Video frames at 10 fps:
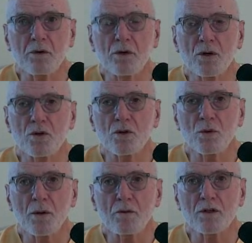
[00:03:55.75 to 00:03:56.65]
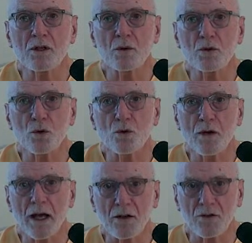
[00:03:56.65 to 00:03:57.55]
because Swamiji was so
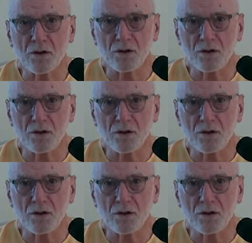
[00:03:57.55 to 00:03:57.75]
vast,